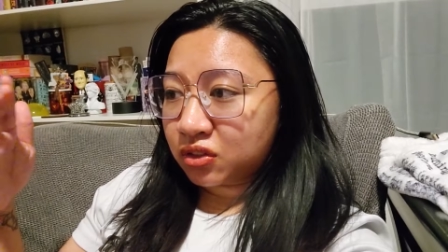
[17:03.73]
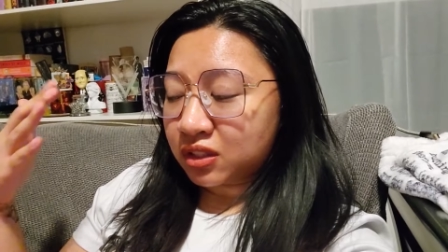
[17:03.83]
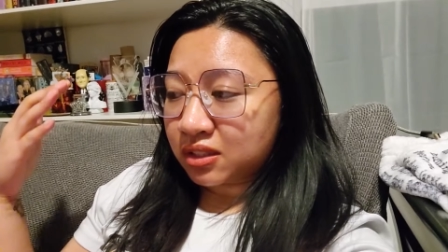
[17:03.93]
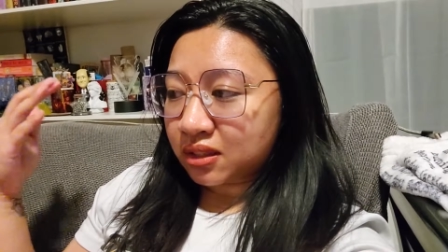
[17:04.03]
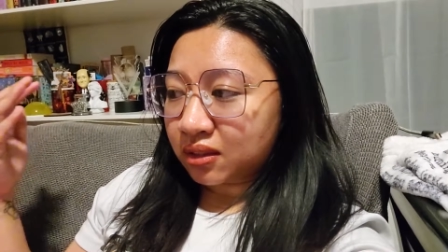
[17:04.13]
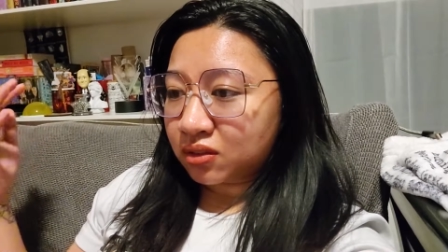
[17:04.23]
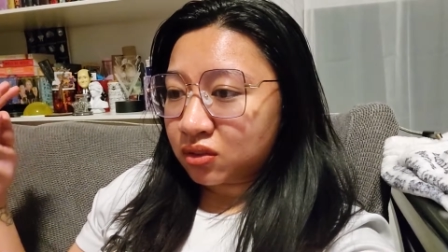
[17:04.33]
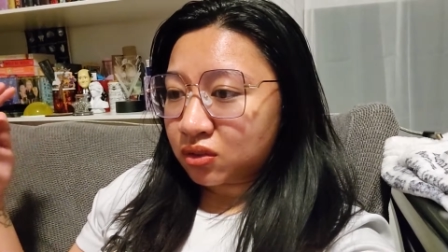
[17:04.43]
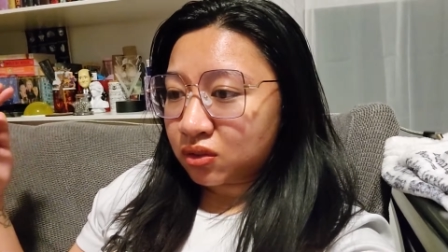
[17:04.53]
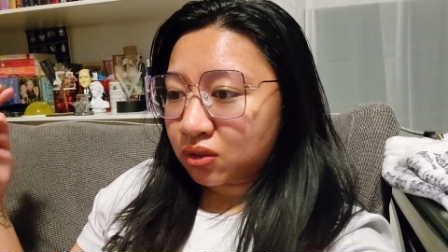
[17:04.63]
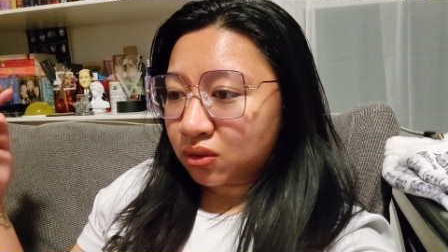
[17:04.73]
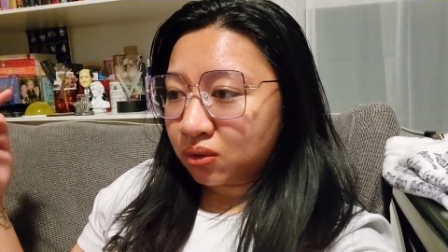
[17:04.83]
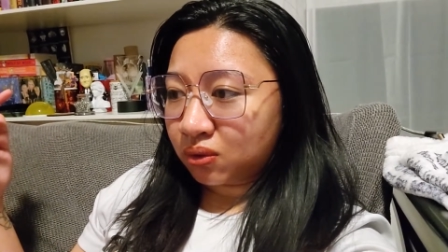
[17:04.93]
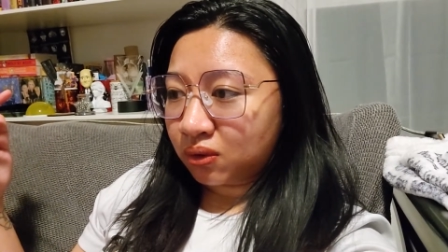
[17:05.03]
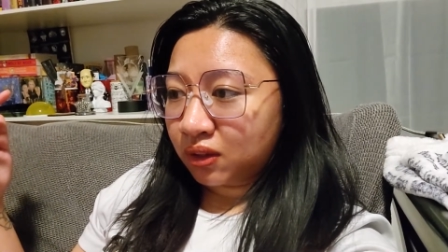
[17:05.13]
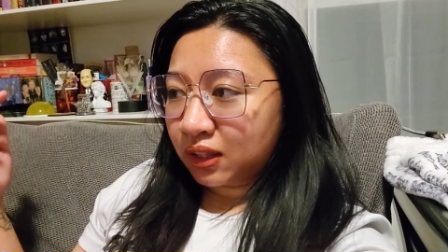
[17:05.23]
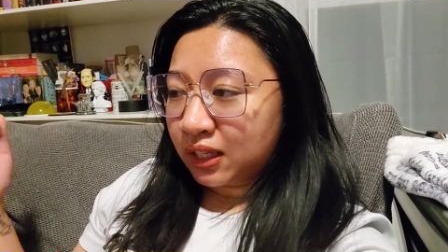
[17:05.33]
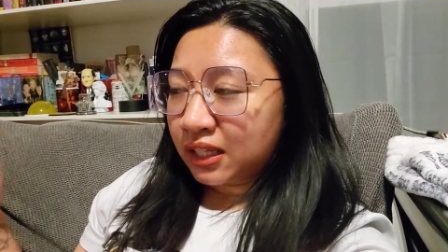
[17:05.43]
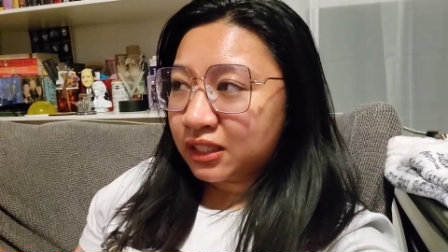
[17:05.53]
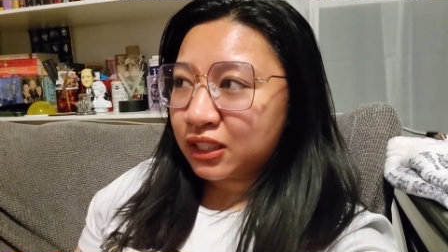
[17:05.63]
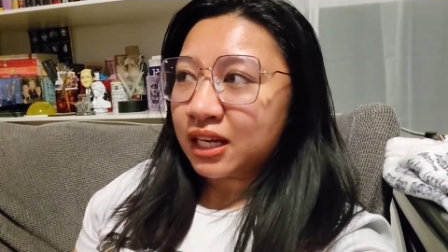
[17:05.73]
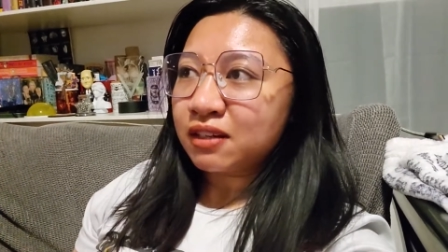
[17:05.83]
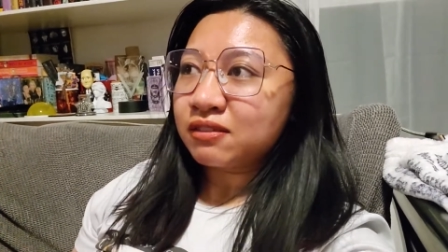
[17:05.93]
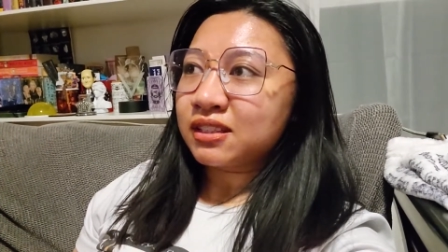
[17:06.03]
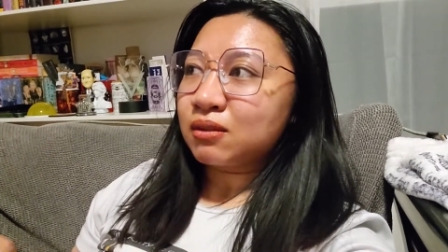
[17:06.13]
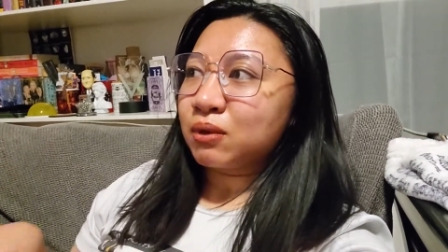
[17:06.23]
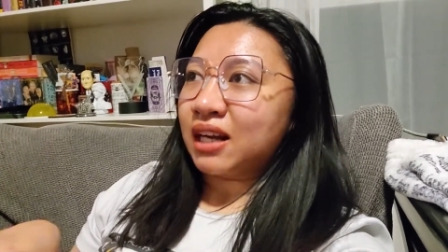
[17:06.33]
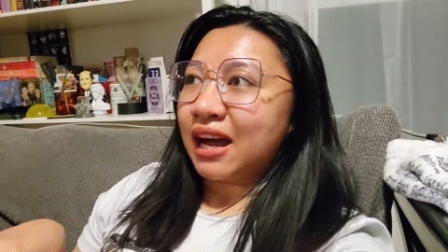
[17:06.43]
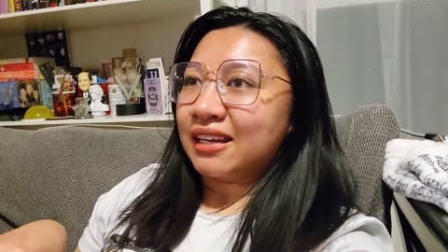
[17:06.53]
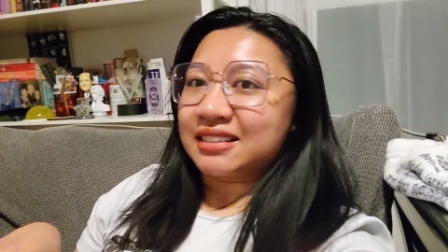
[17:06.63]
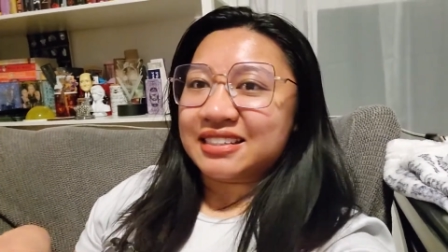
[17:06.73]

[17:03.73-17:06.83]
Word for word: she decides to she kind of did what I